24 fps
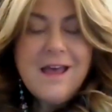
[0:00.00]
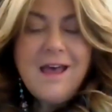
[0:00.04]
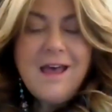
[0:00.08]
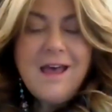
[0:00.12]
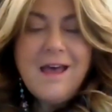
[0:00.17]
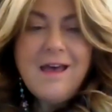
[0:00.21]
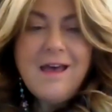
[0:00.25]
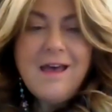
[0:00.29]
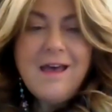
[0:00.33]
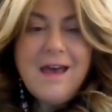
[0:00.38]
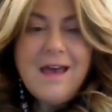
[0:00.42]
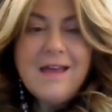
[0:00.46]

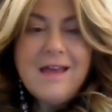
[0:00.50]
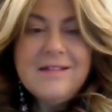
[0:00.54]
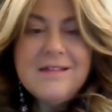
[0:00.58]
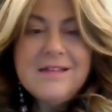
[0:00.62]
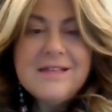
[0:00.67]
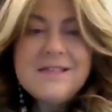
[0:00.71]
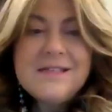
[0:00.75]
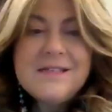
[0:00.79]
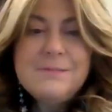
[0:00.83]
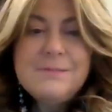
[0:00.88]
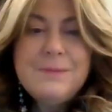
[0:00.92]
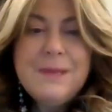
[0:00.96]
And
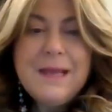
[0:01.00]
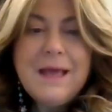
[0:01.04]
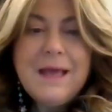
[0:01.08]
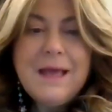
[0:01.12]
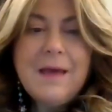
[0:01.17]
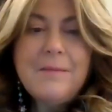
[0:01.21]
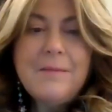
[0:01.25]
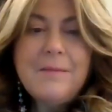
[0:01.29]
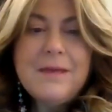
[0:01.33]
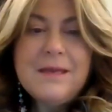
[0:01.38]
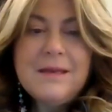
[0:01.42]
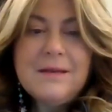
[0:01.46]
this is
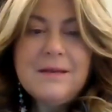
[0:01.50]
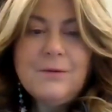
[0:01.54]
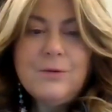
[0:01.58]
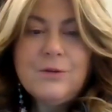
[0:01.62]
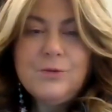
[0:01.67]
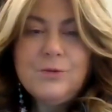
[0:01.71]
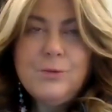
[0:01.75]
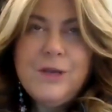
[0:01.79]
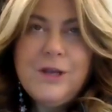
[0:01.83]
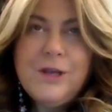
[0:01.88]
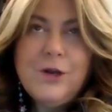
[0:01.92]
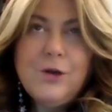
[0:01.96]
becoming
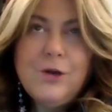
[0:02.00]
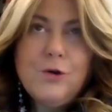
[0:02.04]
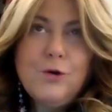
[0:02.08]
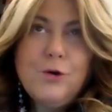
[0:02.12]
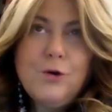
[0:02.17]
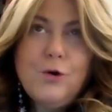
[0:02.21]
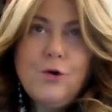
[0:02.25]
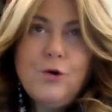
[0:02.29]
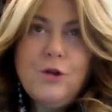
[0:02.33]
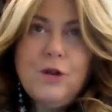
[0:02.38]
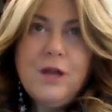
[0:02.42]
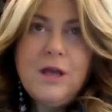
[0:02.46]
what we
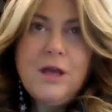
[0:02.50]
call